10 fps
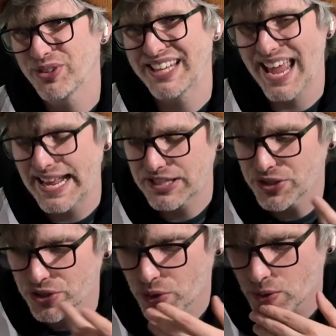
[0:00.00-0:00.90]
if that really
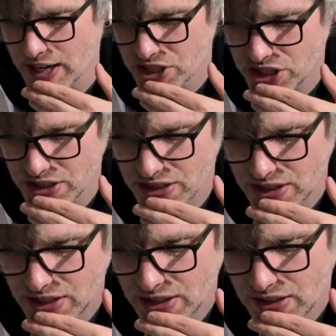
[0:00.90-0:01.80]
answers your question.
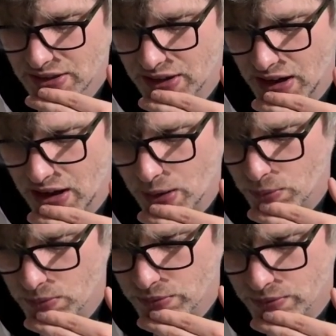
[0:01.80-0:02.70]

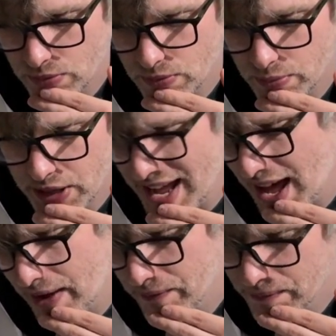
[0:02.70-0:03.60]
Um, but
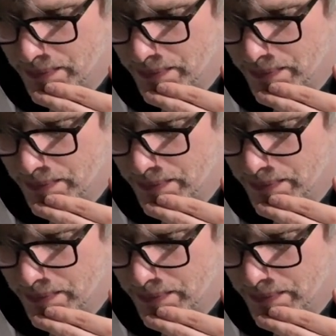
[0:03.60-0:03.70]
yeah.